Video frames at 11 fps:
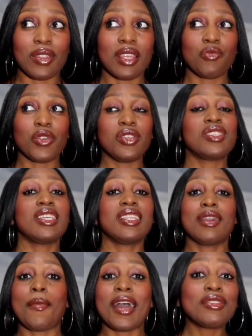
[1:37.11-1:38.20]
And then when you see the
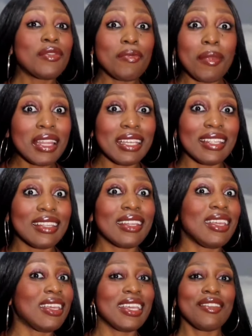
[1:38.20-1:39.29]
amount of money that
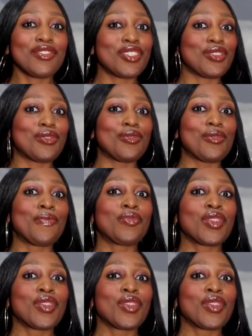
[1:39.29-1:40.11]
he gives you,